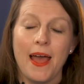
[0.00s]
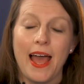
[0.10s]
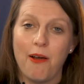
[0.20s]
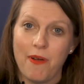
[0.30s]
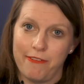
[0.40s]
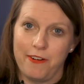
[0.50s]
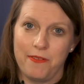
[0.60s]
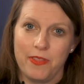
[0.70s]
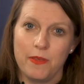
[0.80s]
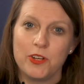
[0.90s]

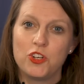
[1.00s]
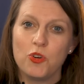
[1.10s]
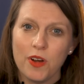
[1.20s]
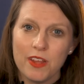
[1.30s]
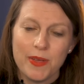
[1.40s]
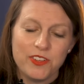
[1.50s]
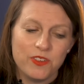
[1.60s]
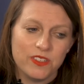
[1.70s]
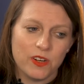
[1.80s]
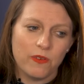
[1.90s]
However, the majority of my
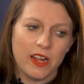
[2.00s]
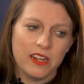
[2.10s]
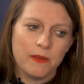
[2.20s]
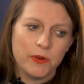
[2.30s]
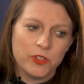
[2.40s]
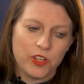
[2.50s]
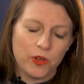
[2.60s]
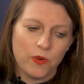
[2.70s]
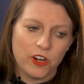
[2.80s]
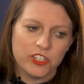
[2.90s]
students that are writing number
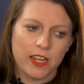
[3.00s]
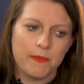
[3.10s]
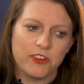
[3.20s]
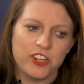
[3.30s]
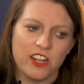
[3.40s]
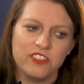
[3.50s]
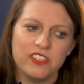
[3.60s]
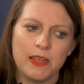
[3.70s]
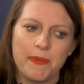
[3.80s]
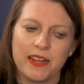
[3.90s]
2 are talking about
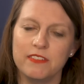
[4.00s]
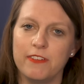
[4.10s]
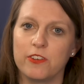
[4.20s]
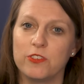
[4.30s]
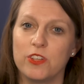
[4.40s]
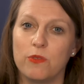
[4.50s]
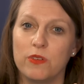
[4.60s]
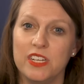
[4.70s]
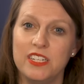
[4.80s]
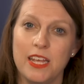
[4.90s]
challenges, setbacks, and failures that are
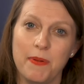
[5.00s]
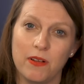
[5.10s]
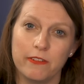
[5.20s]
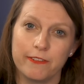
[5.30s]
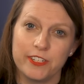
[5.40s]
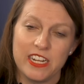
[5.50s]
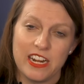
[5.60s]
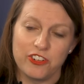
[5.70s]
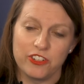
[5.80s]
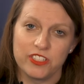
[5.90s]
really typical for
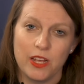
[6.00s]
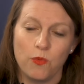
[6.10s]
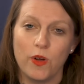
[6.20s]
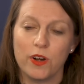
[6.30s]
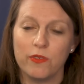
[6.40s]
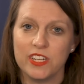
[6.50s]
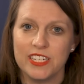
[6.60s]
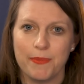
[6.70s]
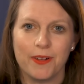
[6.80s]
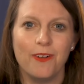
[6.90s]
teenagers. And what are really
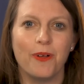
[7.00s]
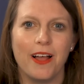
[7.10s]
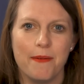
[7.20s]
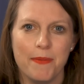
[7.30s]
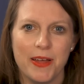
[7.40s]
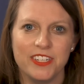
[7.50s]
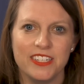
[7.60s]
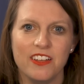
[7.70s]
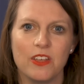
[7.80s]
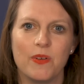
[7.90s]
typical? Well, I'm about to
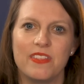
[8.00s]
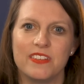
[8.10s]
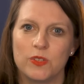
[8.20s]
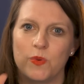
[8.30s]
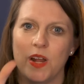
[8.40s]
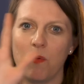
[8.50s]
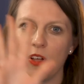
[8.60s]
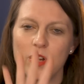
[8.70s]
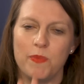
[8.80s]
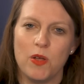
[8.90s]
tell you, and this is what I
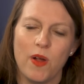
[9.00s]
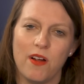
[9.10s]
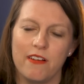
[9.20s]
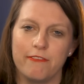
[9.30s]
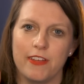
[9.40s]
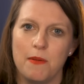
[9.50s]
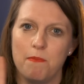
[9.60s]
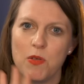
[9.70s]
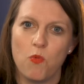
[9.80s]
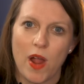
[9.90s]
want you to be aware of
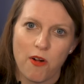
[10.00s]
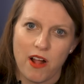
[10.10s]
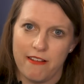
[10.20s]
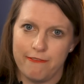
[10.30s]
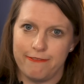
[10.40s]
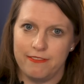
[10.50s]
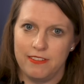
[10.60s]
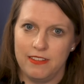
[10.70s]
and beware of.